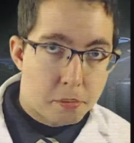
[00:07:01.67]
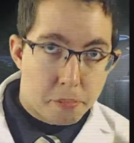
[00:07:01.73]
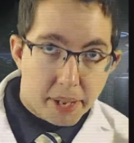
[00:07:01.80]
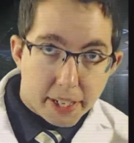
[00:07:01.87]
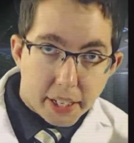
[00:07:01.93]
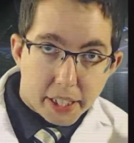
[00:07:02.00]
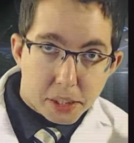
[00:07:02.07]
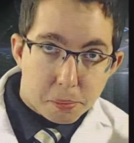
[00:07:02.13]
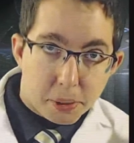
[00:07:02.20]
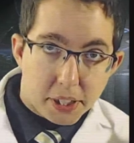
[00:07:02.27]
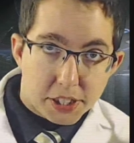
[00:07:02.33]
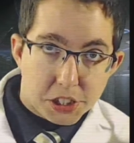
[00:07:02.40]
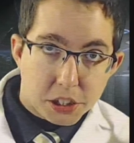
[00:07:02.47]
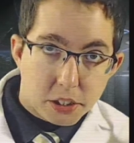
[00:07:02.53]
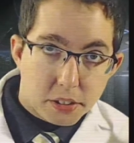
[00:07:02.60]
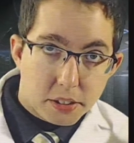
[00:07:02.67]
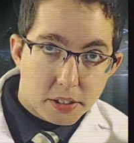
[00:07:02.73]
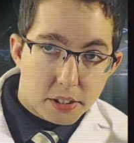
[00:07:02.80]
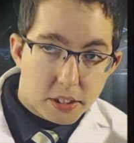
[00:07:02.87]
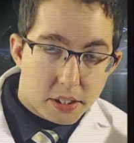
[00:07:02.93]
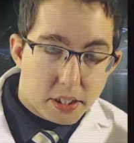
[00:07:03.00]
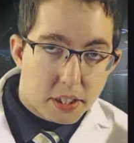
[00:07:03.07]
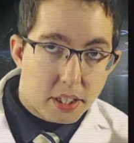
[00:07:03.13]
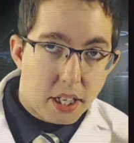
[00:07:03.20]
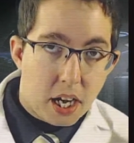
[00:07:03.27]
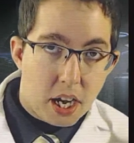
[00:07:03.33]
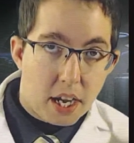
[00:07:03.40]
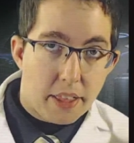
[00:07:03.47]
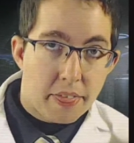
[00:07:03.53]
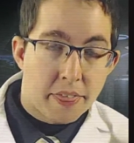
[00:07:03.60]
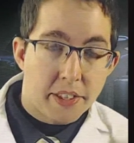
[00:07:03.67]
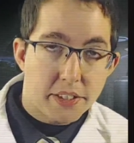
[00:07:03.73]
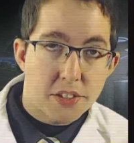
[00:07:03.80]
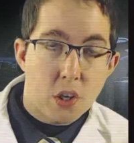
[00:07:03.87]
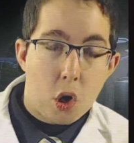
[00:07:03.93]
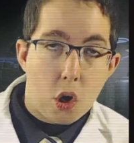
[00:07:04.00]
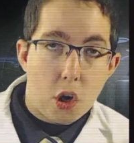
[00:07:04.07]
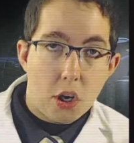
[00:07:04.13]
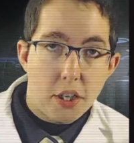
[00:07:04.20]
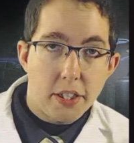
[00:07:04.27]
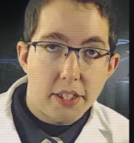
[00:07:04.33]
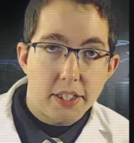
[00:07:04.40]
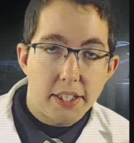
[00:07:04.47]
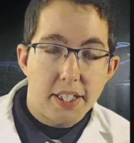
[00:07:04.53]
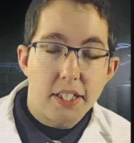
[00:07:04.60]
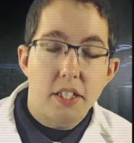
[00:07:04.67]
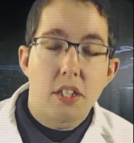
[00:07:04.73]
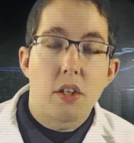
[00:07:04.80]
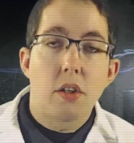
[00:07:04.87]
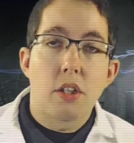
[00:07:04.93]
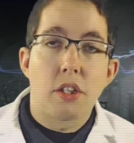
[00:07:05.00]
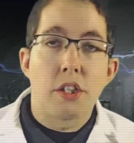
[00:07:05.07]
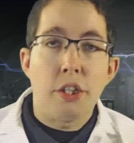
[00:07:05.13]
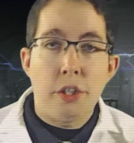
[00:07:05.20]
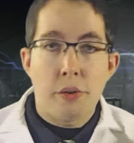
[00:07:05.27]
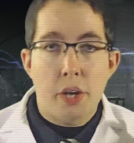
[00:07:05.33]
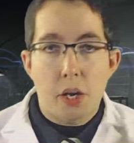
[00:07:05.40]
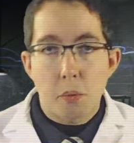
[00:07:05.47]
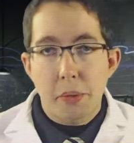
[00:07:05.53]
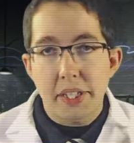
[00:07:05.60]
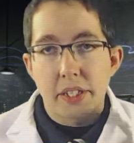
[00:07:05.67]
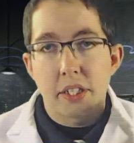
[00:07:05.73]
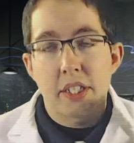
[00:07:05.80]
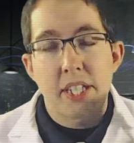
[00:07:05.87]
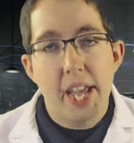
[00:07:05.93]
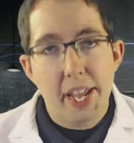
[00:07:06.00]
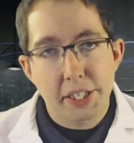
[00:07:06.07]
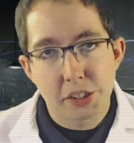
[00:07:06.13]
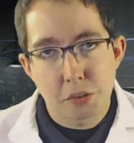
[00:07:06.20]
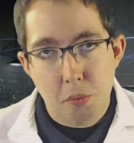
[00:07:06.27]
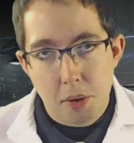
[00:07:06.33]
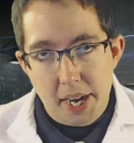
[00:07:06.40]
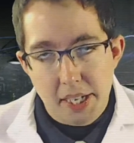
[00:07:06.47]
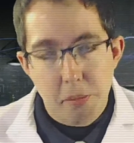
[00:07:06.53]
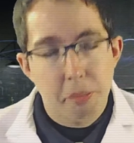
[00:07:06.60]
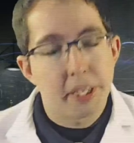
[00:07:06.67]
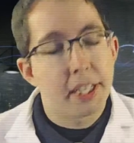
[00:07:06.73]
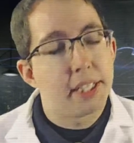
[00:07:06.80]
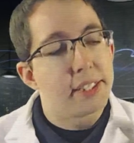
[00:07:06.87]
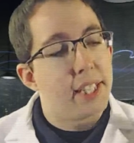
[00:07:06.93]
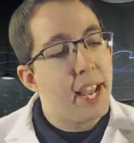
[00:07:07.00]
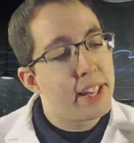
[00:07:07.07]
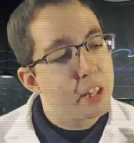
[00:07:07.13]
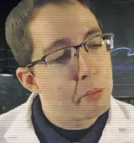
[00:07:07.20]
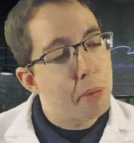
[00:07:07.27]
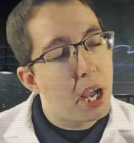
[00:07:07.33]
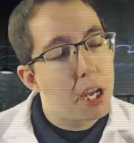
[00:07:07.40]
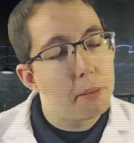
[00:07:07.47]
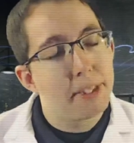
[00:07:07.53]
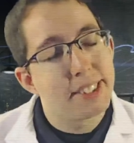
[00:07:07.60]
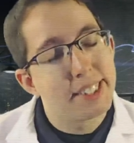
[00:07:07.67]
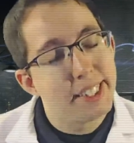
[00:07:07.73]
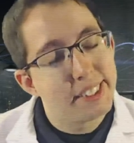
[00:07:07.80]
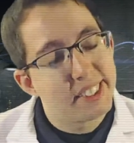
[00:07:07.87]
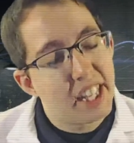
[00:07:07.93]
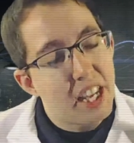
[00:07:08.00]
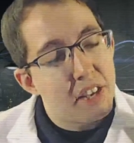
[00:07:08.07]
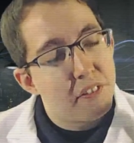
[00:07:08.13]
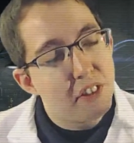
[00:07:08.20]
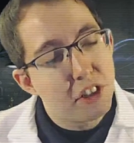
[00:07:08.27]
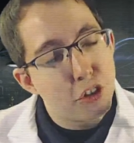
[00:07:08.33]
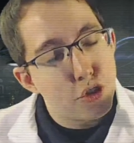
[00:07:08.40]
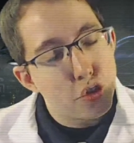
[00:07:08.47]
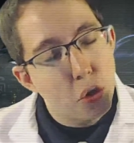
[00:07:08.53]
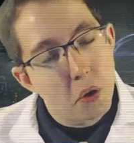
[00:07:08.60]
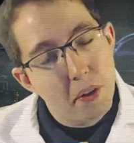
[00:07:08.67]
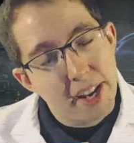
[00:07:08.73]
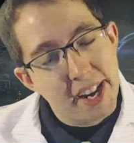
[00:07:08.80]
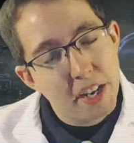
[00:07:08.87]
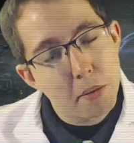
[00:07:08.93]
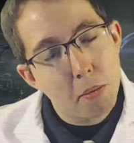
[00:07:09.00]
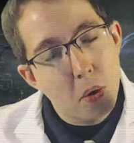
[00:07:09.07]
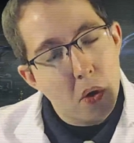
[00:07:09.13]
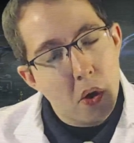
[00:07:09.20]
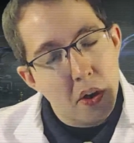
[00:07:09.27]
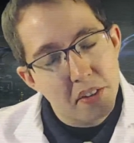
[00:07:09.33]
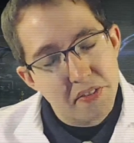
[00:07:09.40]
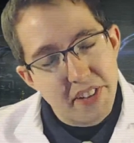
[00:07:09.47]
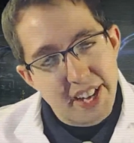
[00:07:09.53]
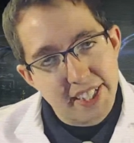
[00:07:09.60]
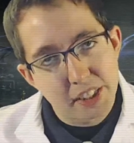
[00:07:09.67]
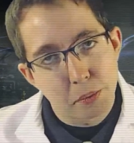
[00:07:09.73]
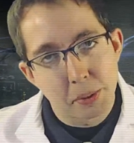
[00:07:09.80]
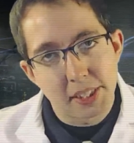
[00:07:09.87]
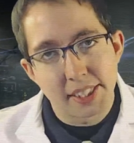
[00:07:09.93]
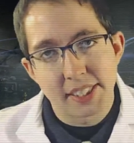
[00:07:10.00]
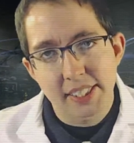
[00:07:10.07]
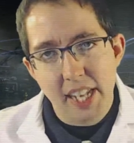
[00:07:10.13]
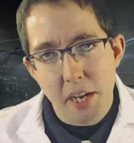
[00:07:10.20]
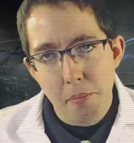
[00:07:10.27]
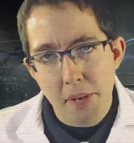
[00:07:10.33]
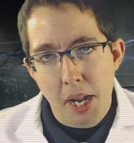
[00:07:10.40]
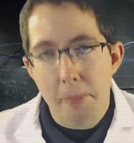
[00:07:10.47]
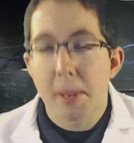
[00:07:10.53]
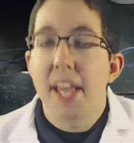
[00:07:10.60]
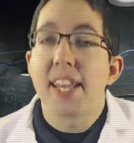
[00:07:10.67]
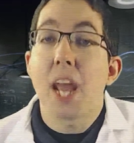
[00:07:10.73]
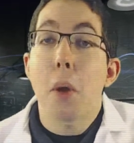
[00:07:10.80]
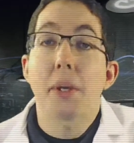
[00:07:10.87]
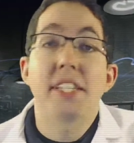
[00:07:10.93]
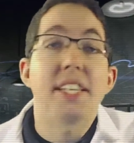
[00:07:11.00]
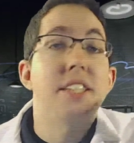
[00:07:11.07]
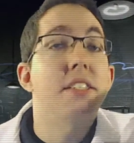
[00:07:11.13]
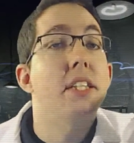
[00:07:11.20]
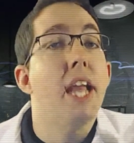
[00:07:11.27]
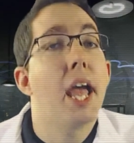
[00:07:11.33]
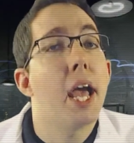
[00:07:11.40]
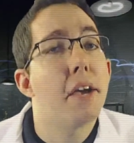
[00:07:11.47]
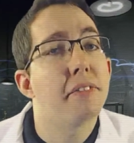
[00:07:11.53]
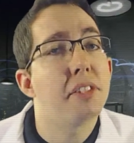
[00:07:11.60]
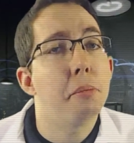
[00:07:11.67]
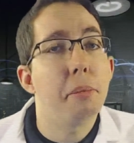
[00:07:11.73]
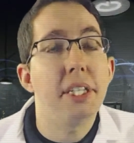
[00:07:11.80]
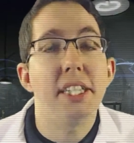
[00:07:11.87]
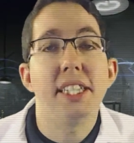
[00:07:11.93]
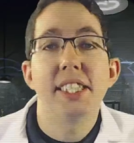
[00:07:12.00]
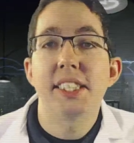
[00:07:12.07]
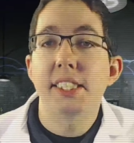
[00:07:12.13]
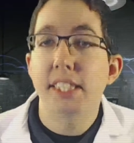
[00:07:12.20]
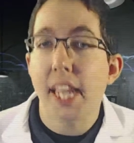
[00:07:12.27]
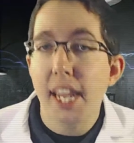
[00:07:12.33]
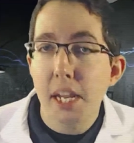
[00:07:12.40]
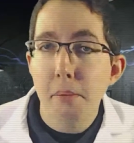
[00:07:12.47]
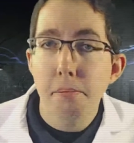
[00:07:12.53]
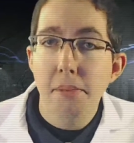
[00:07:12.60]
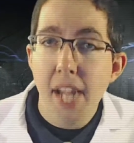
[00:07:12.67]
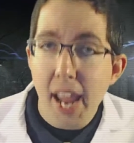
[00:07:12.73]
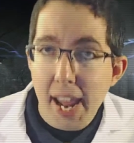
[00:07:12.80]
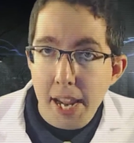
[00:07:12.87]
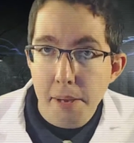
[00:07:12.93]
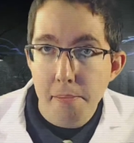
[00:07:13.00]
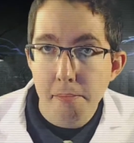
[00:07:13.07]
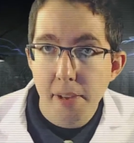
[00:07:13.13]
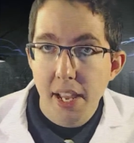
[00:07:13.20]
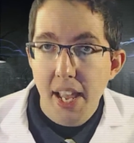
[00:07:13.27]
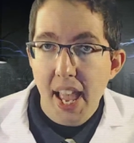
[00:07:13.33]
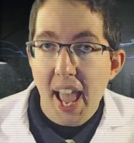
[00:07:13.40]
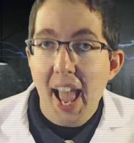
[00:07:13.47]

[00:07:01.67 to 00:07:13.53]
Mechanized production, this card, you got to read the text right, because at the bottom it says, if you control 8 or more artifacts with the same name. Now, it doesn't have to be the same name